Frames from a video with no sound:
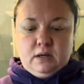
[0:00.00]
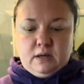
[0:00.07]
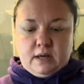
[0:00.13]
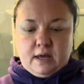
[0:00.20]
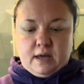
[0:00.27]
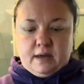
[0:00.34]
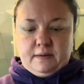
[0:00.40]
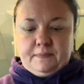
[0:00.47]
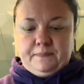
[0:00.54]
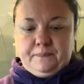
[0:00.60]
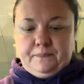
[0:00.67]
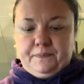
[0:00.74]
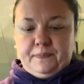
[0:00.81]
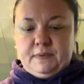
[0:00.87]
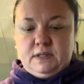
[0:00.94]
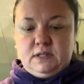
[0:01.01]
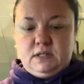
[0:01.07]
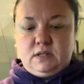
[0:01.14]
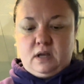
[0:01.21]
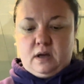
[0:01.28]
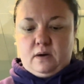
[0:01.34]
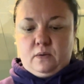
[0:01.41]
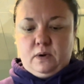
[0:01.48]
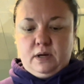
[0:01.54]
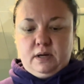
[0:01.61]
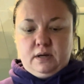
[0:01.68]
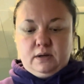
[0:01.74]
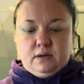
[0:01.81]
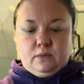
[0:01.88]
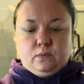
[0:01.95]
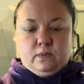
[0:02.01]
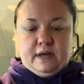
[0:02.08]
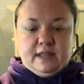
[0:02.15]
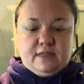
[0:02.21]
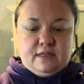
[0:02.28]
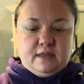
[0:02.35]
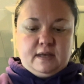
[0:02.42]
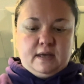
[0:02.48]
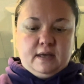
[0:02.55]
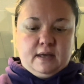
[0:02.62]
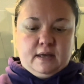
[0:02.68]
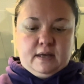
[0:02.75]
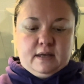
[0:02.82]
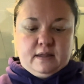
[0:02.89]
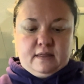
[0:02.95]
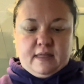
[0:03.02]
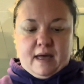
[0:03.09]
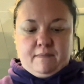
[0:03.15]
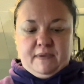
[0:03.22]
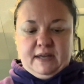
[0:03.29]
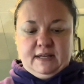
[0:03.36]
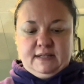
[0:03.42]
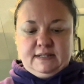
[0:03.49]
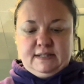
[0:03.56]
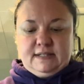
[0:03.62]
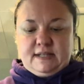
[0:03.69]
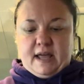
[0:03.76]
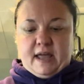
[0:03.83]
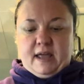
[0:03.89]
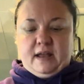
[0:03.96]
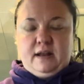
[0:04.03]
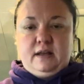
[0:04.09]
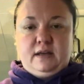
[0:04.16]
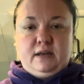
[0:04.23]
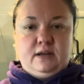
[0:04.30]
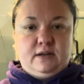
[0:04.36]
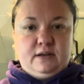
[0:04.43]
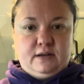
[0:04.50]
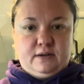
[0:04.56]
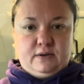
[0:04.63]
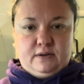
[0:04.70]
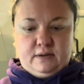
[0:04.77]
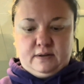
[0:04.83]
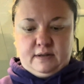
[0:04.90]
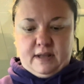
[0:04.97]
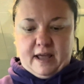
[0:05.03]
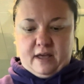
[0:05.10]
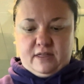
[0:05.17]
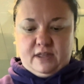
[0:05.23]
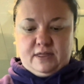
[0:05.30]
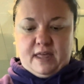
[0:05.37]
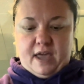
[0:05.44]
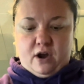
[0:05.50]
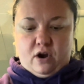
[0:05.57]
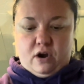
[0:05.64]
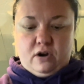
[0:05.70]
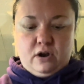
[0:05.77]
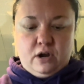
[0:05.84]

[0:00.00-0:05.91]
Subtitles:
Okay. So, with that being said, now that they are